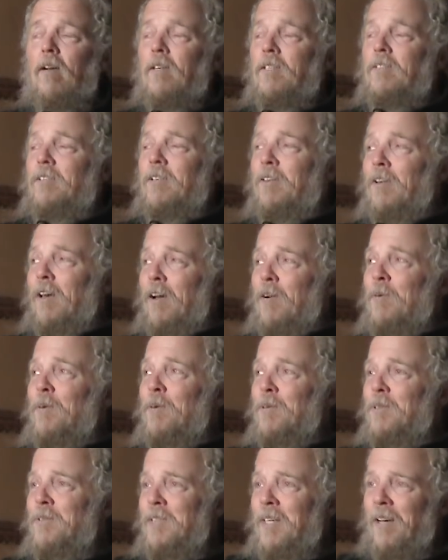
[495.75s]
So that
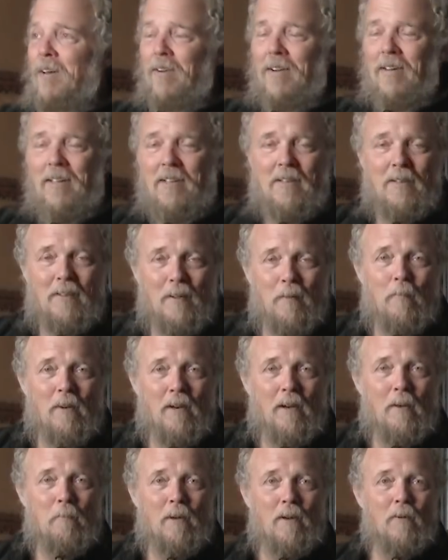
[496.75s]
rules out any club that
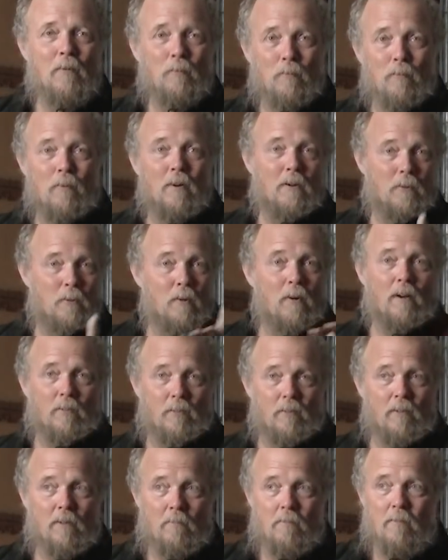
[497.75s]
I may run
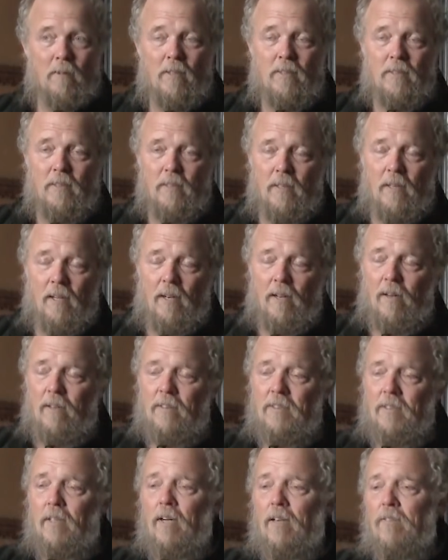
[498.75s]
across that is into that kind
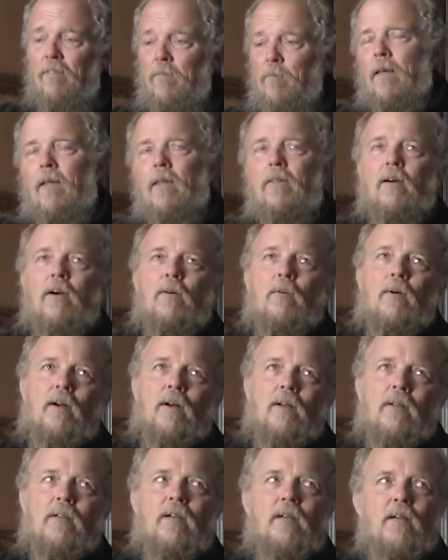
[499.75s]
of stuff. And I thought,
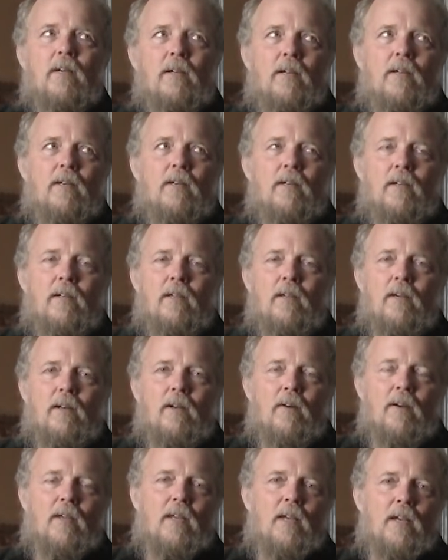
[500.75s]
well, you
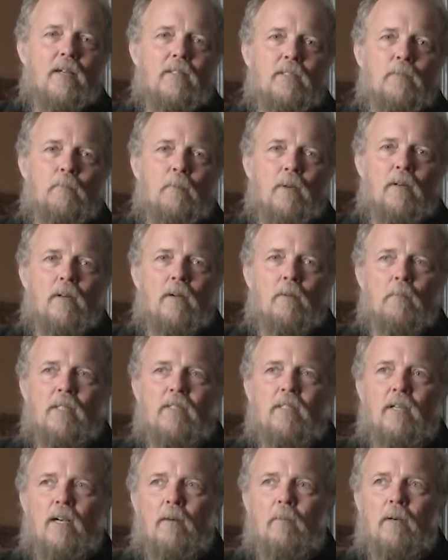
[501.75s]
know, I can't spend all my
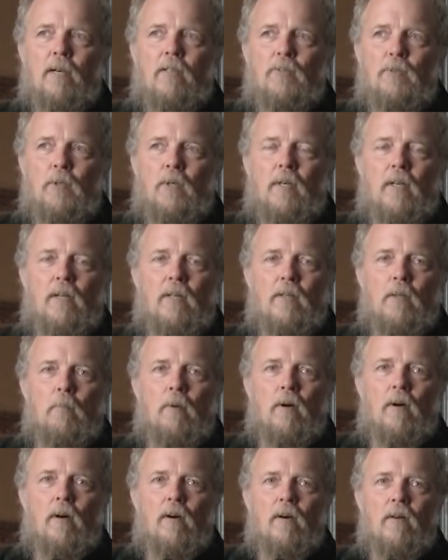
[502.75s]
time out drinking at the
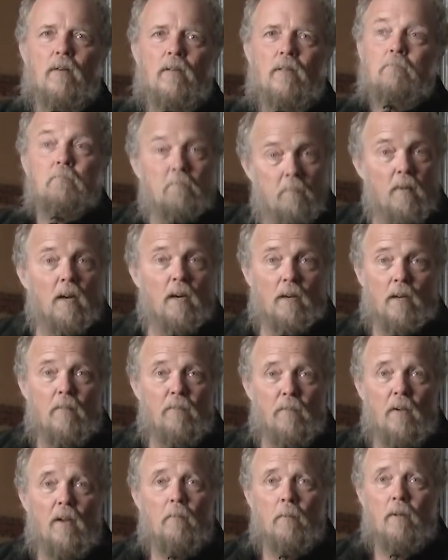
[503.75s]
bar. I got a
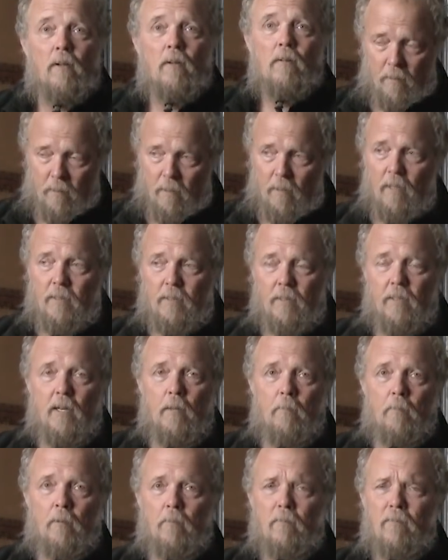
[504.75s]
family and I'd like to
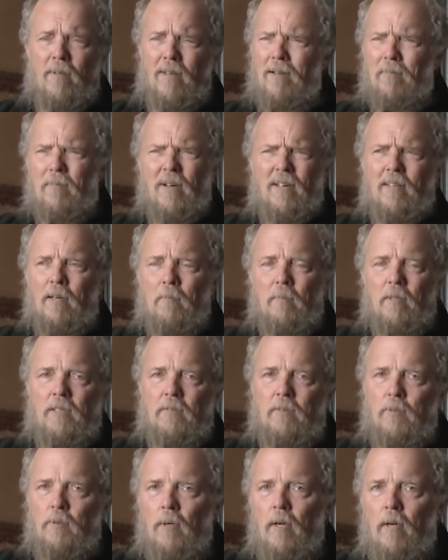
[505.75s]
keep them. And I'm not that much
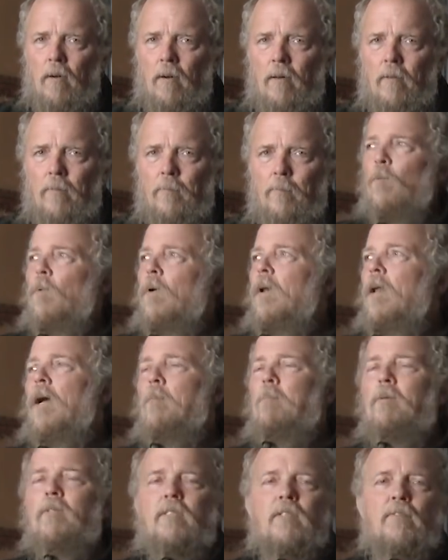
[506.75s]
of a drinker. And what
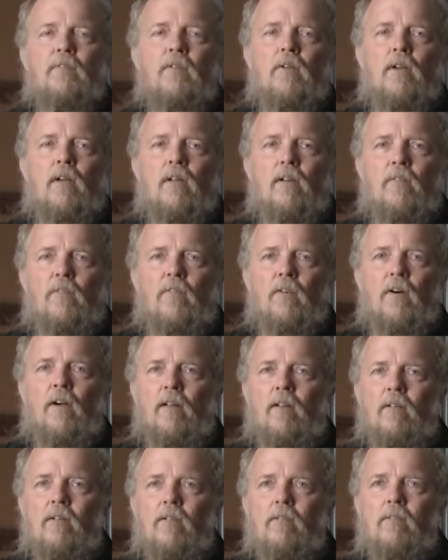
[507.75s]
happens if you get in a
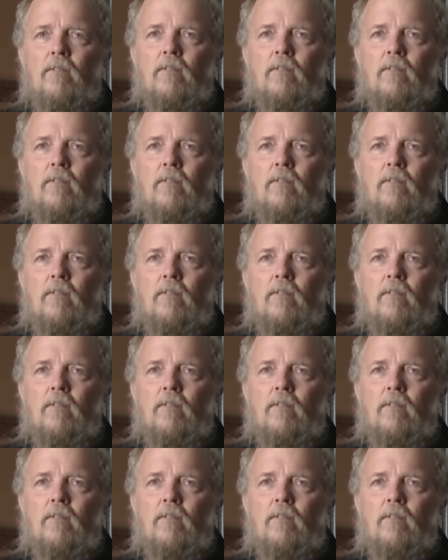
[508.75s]
fight?